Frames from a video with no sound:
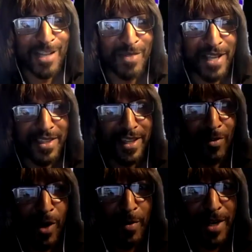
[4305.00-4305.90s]
like thinking,
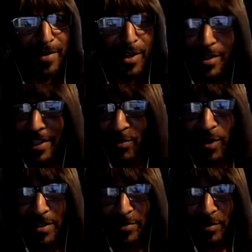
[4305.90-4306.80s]
where would I go? Like,
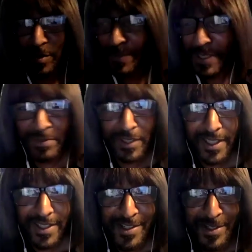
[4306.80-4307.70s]
what am I going to plug
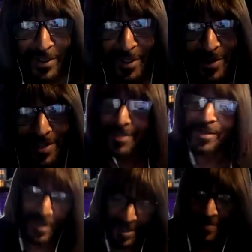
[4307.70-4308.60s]
into? Like, what?
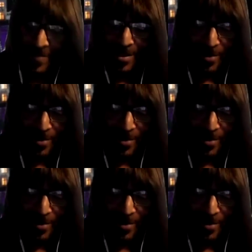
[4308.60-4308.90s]
So, went